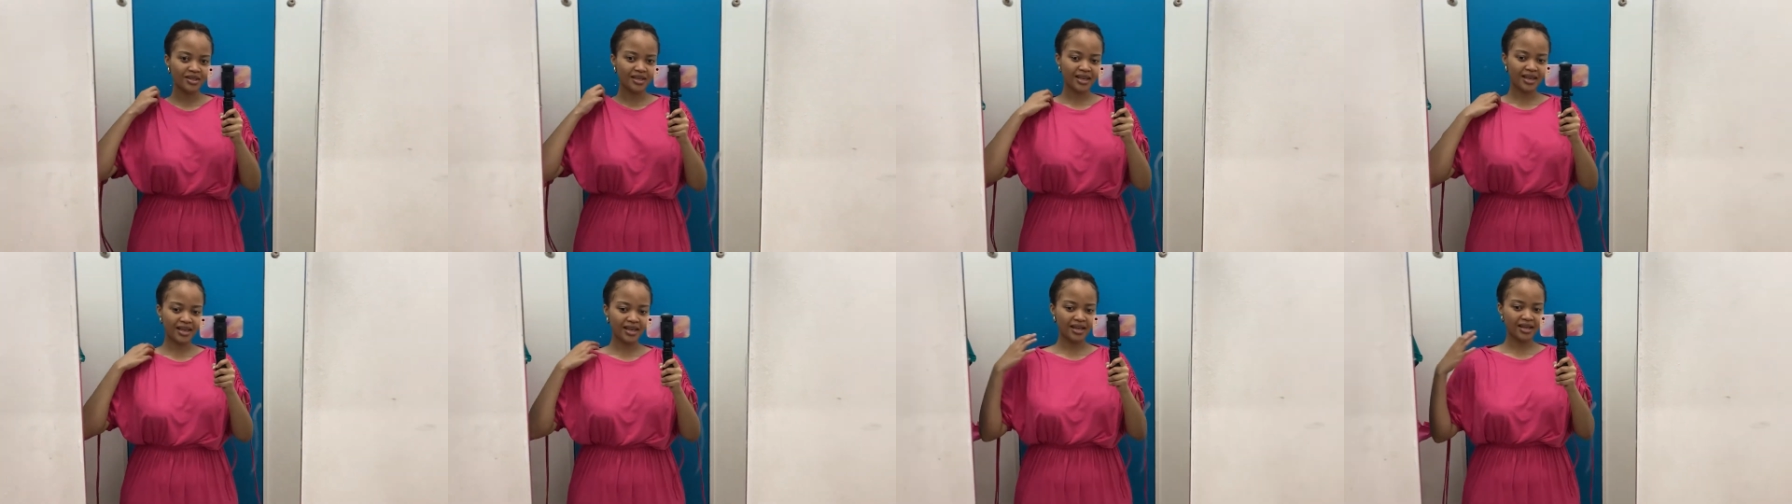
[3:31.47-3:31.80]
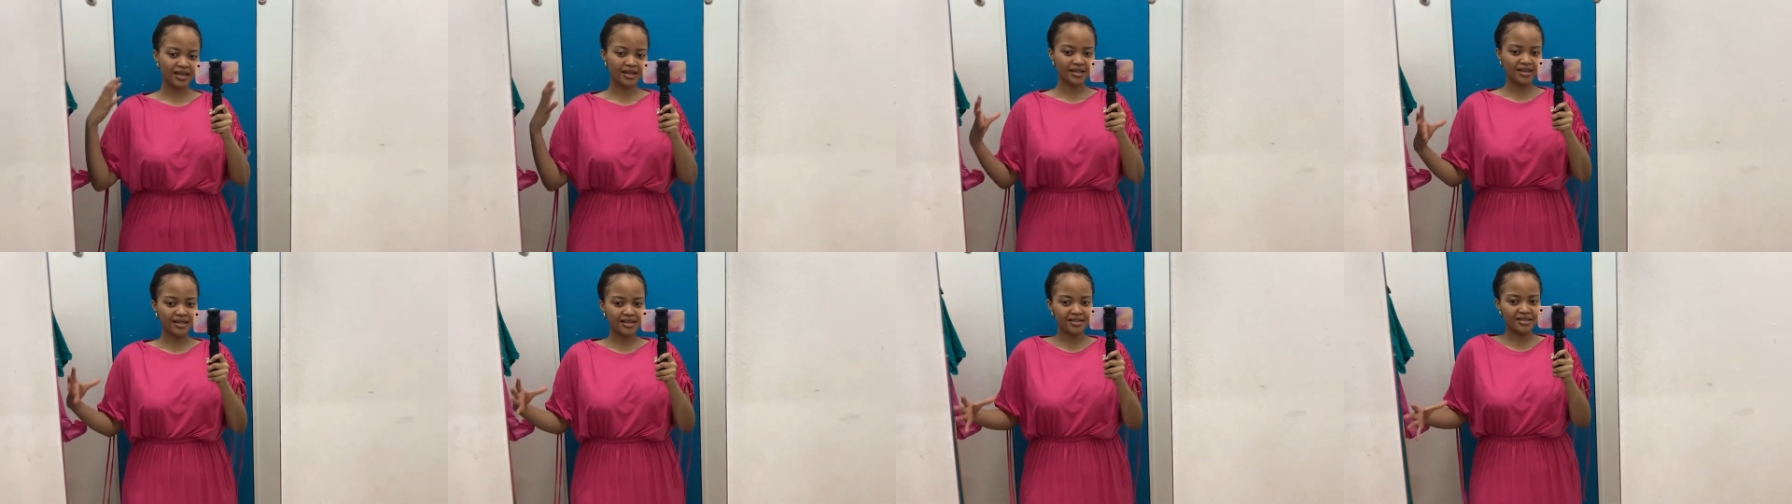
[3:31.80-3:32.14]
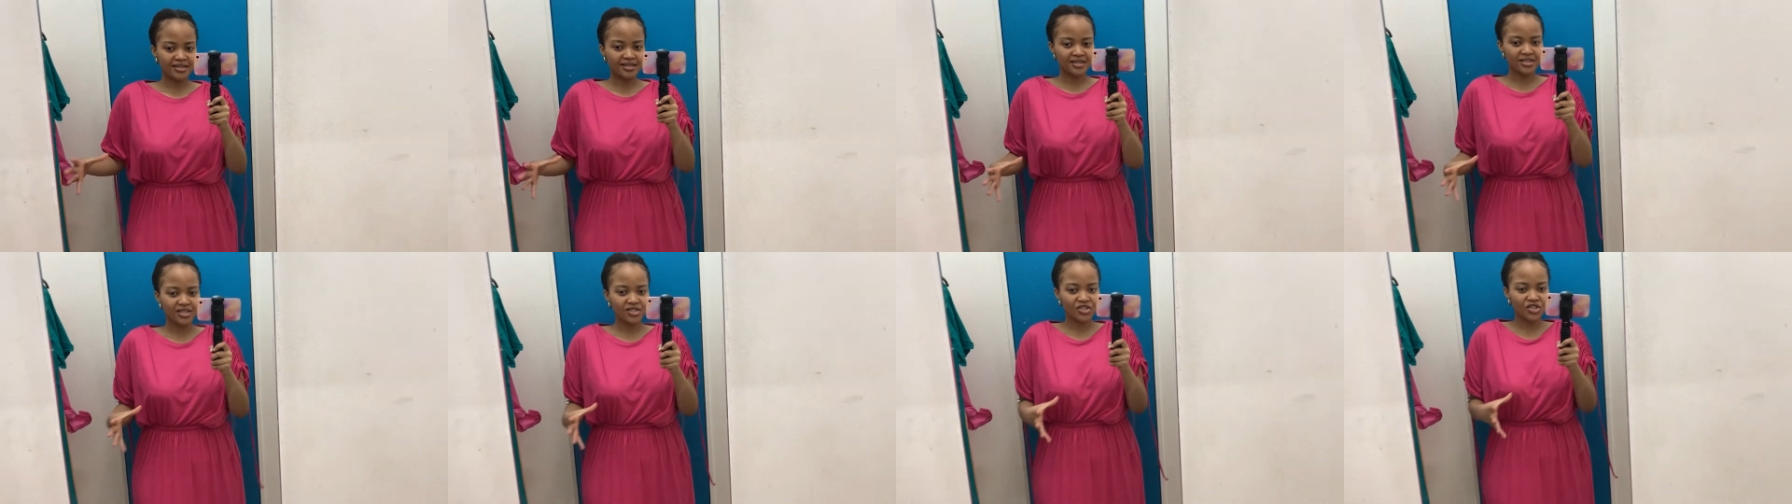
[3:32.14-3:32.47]
Like it
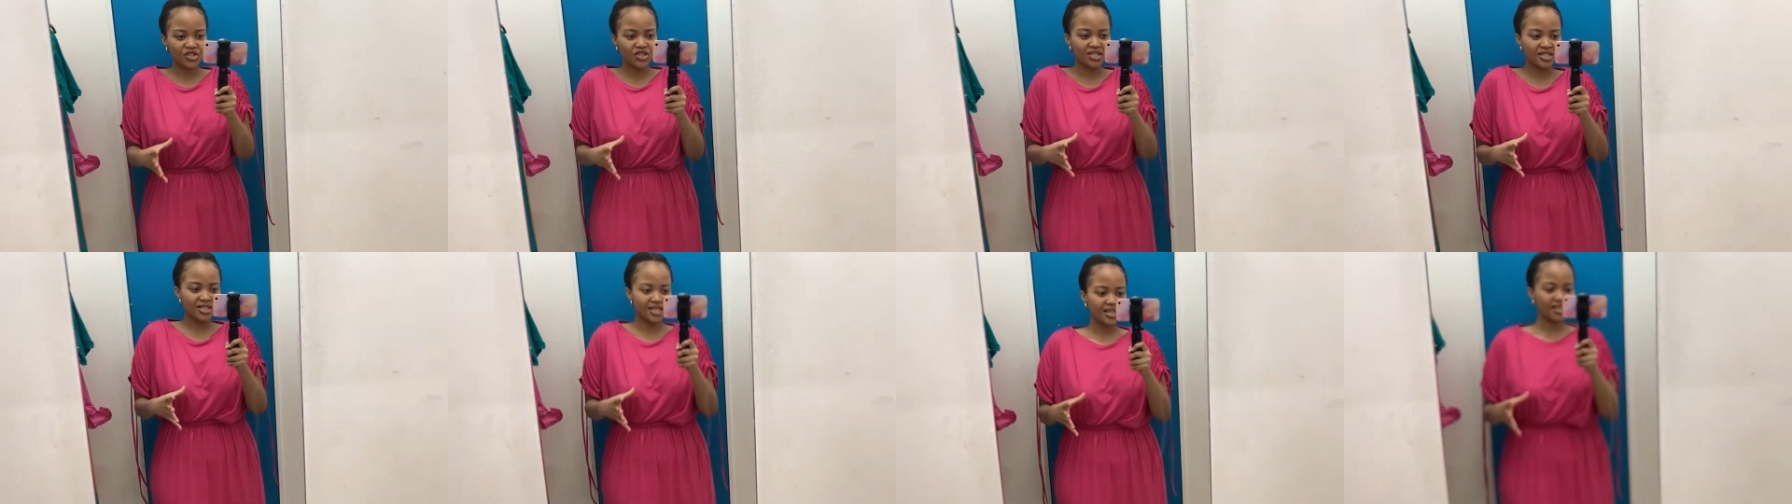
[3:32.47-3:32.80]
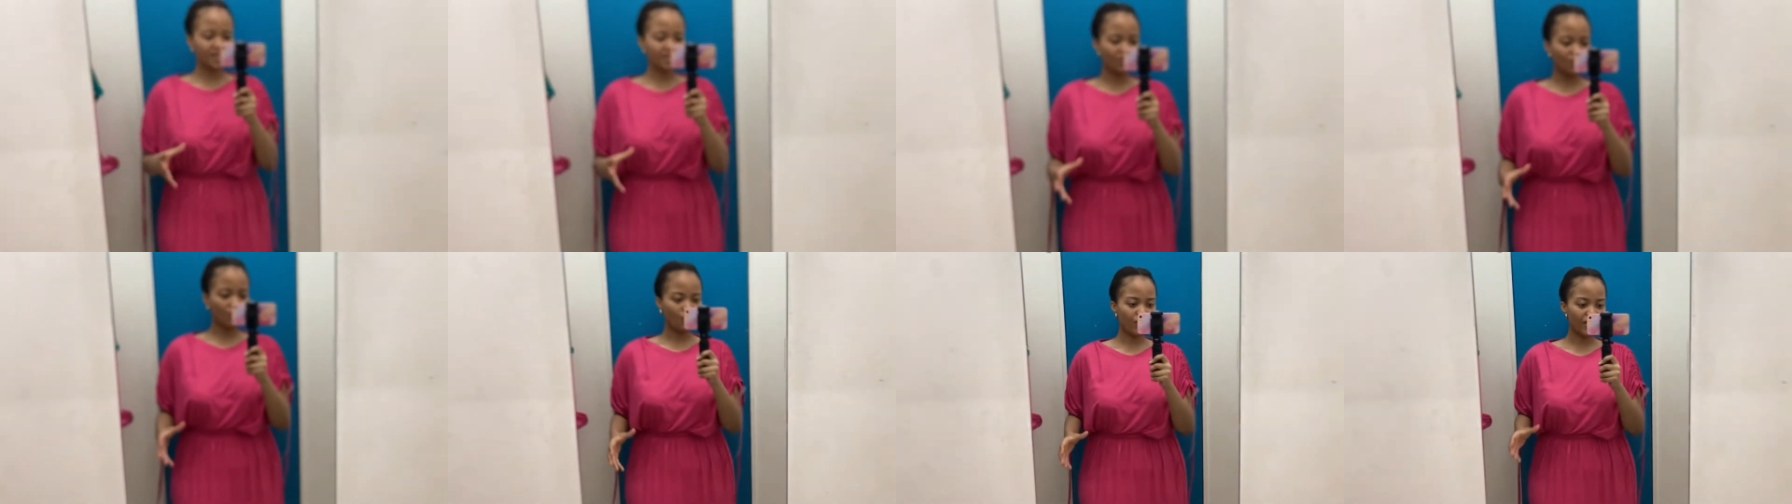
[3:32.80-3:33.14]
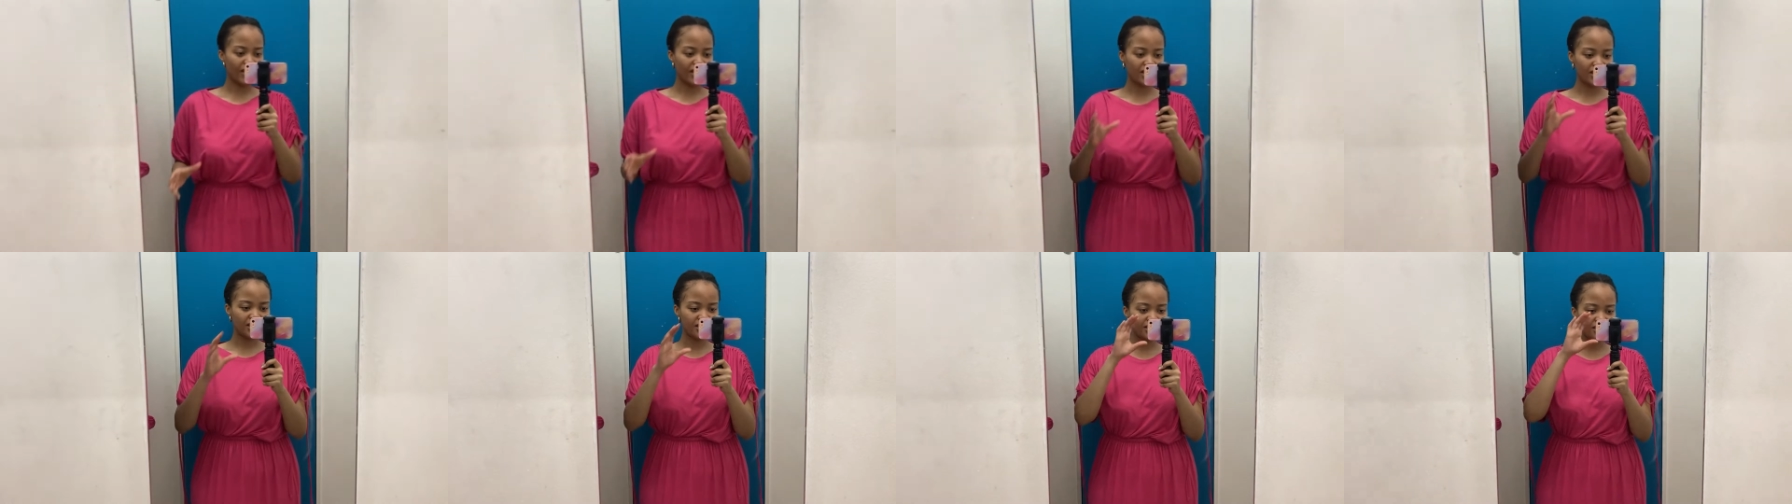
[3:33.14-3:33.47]
cinches in the
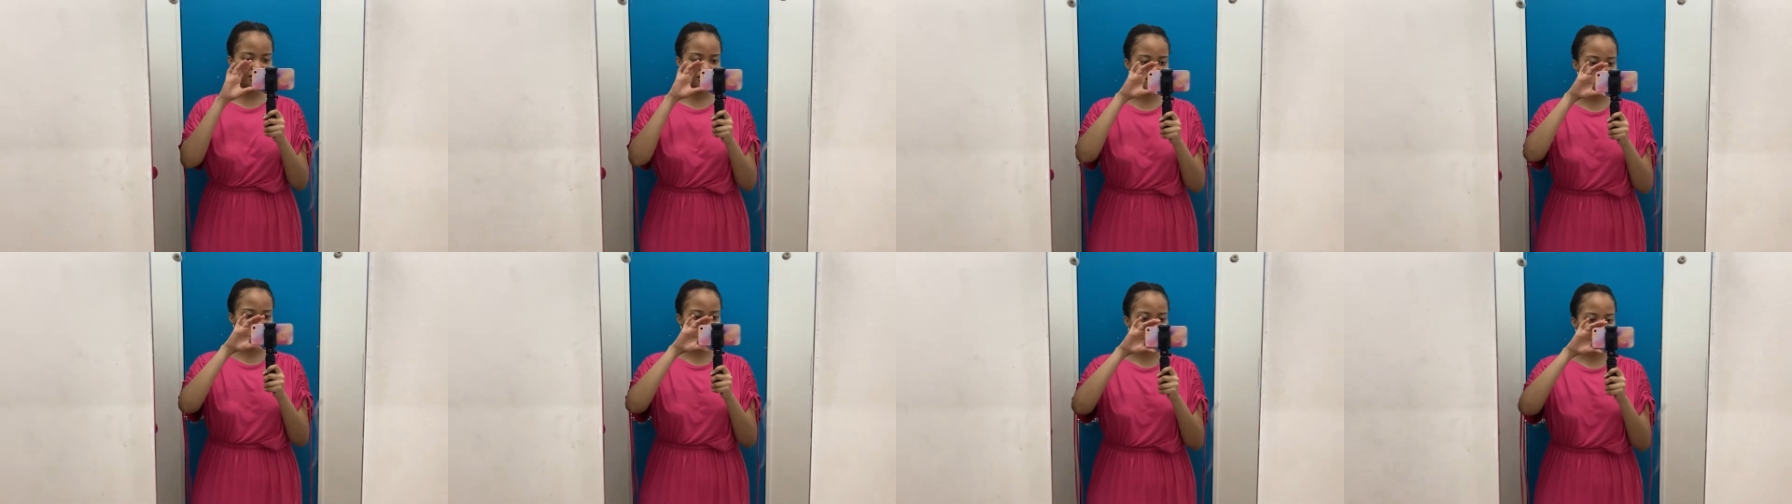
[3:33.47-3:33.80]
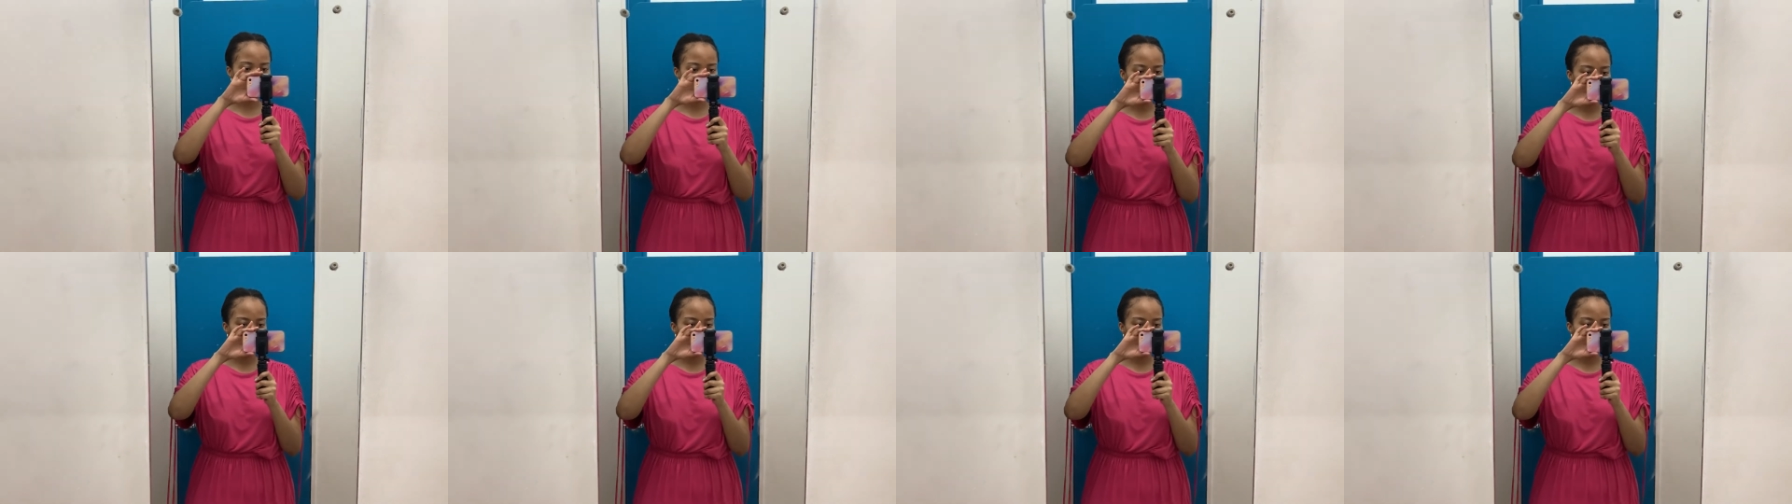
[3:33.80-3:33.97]
waist.